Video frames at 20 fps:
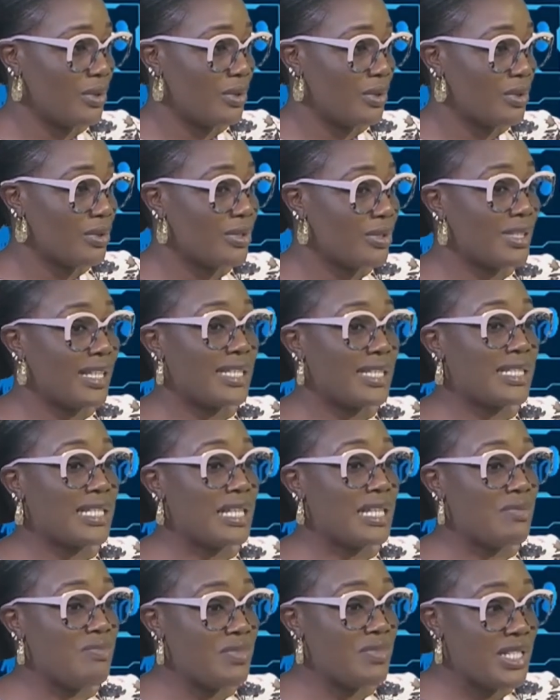so that
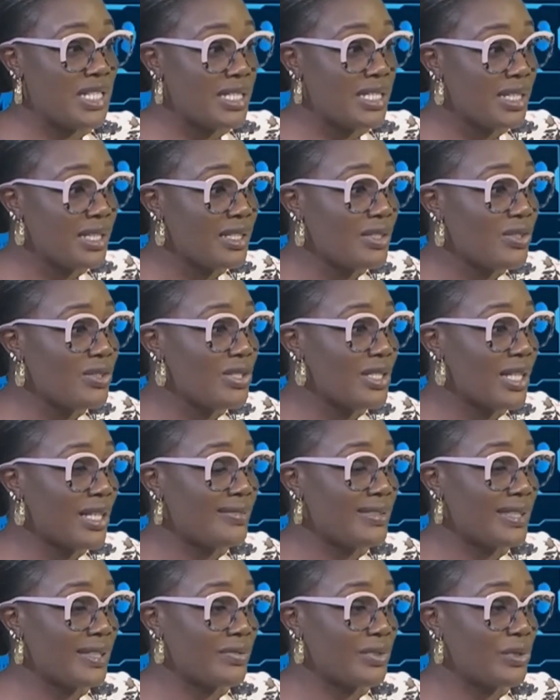immediately you
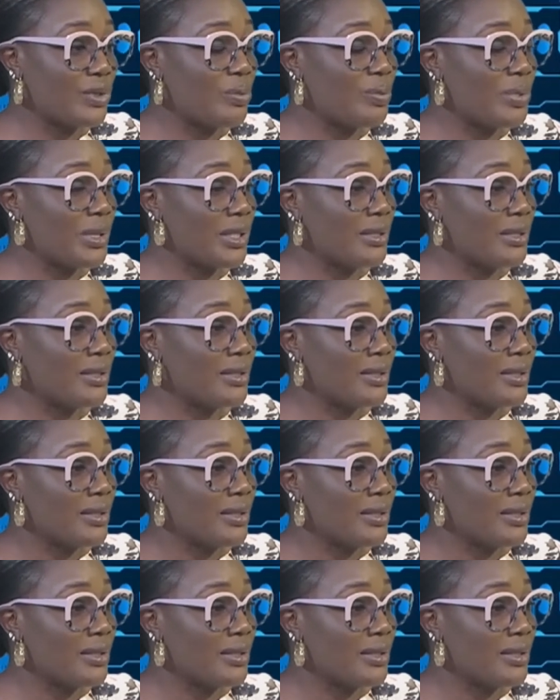start developing